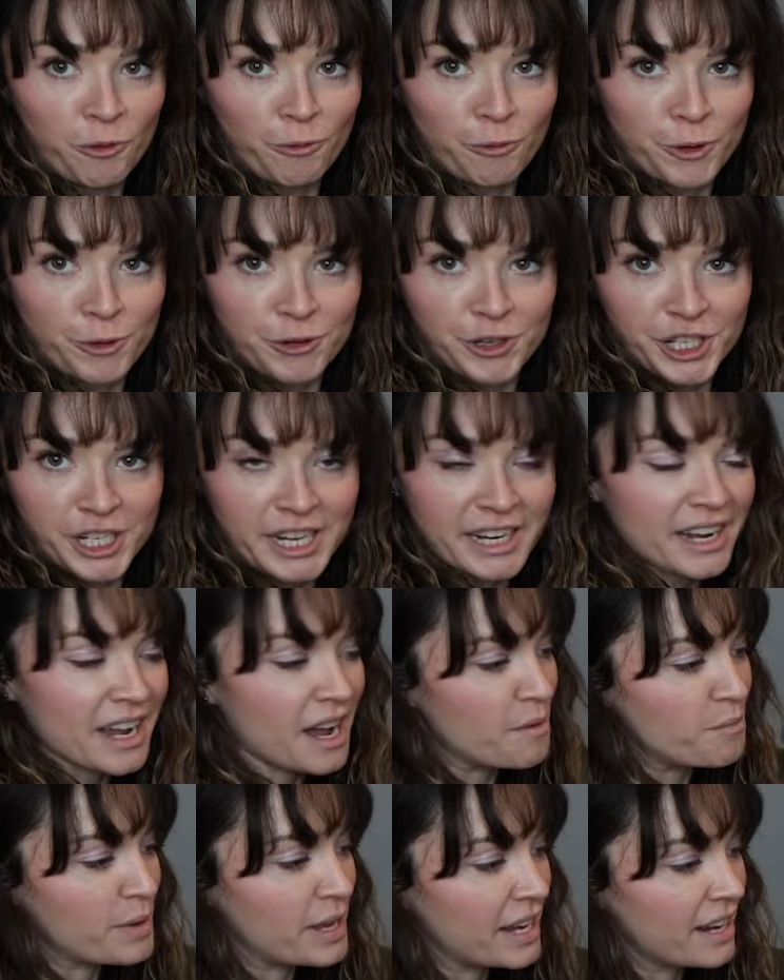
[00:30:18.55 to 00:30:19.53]
ruching
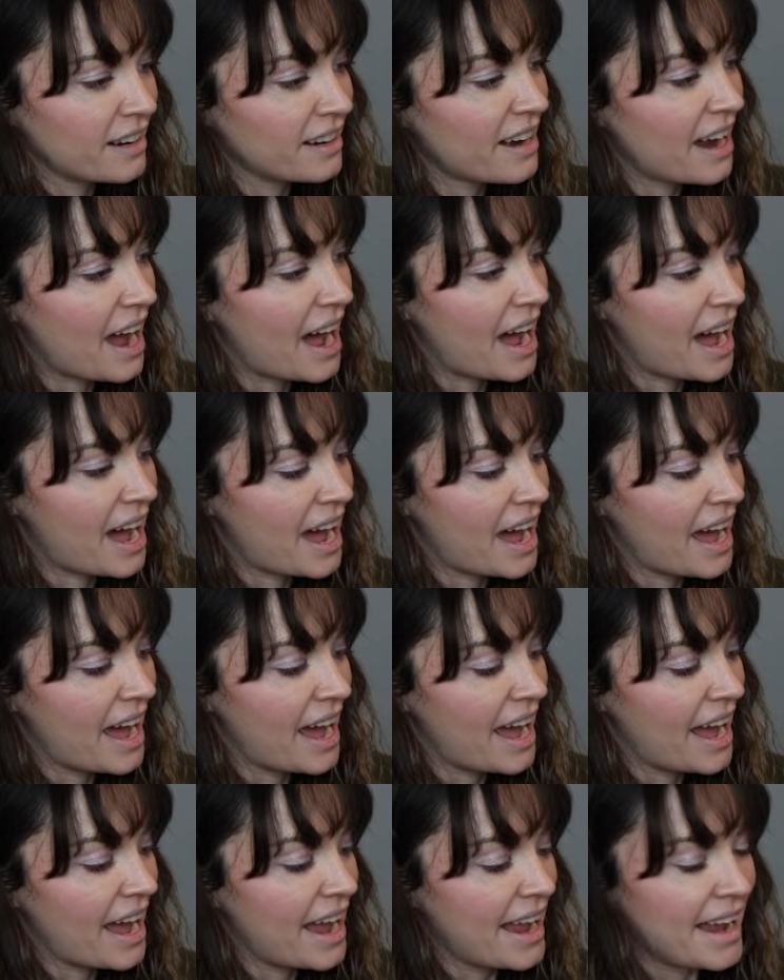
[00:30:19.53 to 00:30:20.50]
up here.
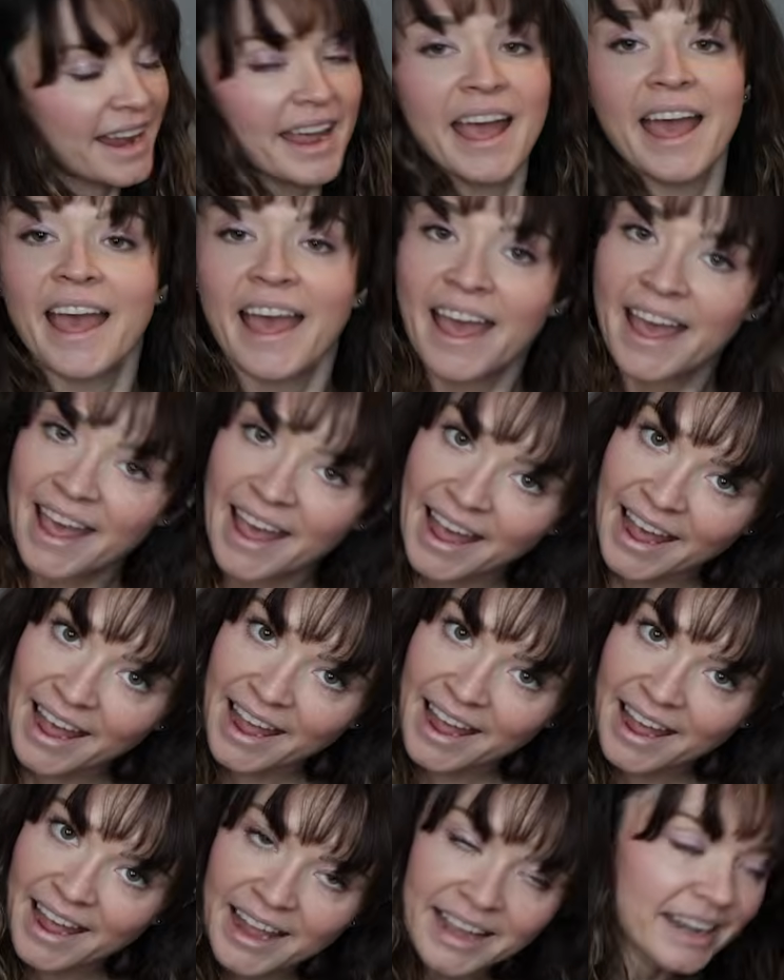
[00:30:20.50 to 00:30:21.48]
I
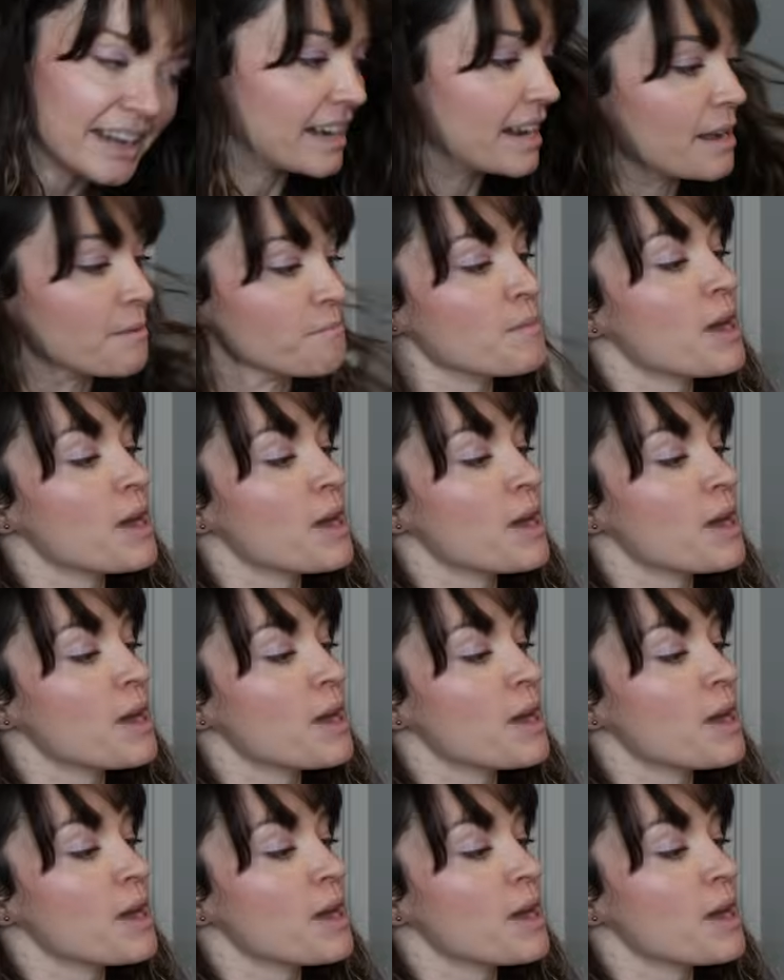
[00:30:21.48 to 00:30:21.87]
hated it.